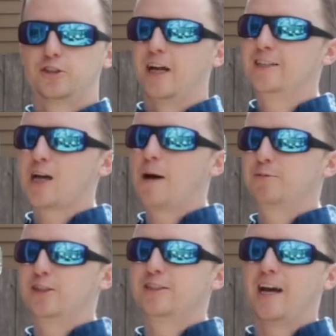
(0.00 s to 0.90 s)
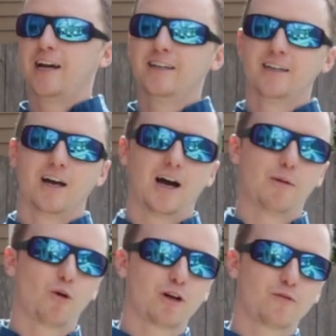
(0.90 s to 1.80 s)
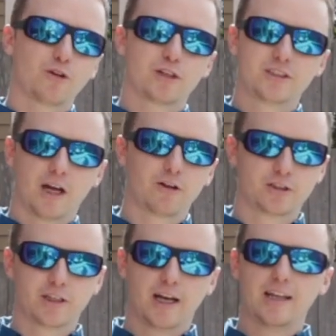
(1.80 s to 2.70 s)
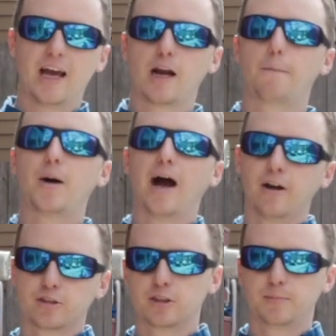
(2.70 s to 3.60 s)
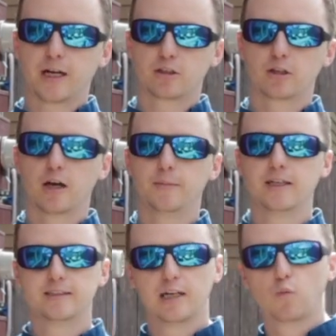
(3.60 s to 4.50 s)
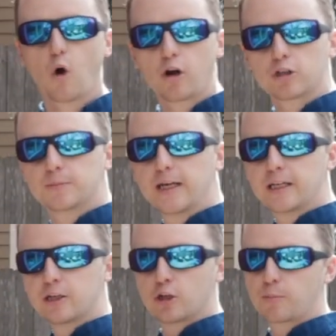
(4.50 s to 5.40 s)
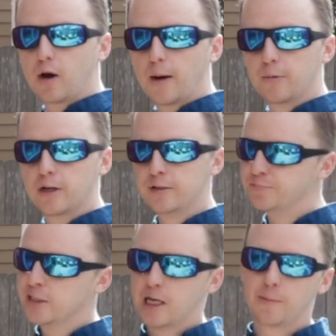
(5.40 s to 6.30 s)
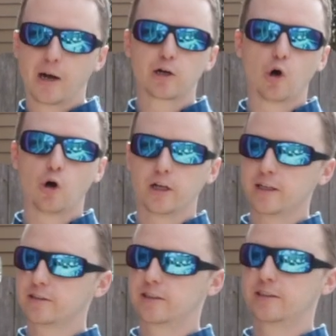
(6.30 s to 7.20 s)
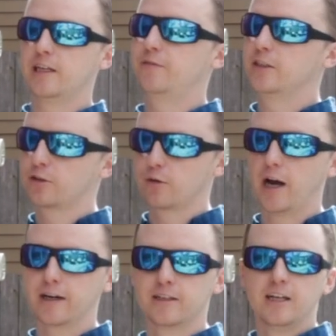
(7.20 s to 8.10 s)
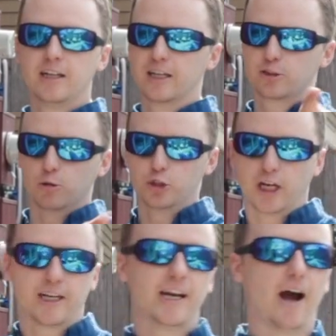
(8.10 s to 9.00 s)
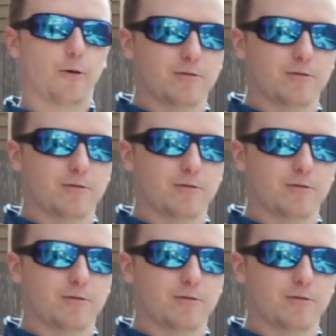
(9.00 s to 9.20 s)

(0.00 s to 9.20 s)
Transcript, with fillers: Today's opposite day. I'm working for the sellers today. They had a buyer's inspector come in and say water's making it into the property, and my goal is to see if he's correct. Let's go check it out.